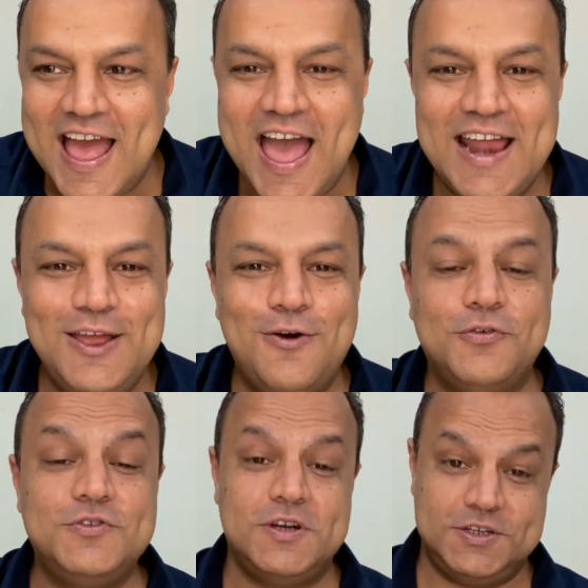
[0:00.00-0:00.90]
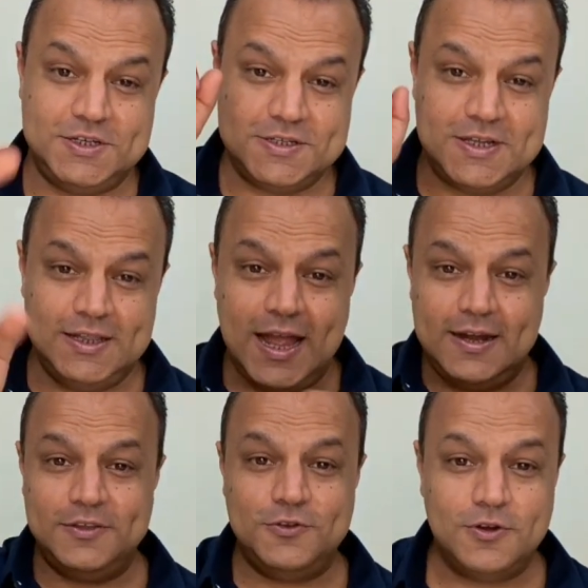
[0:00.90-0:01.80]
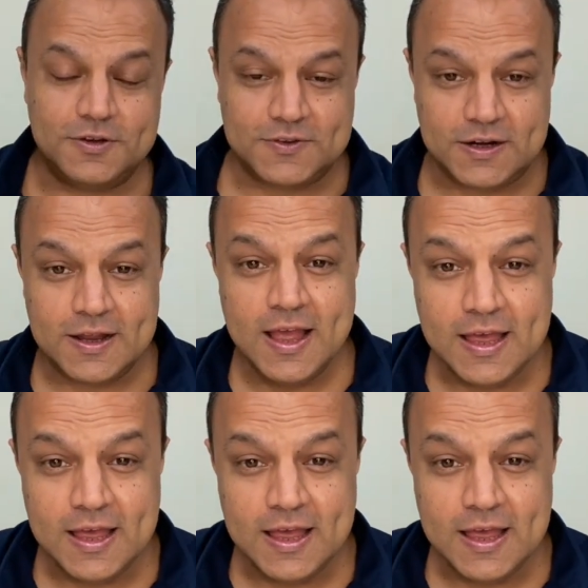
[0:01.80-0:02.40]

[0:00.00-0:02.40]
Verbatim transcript: array of structures and that is your result.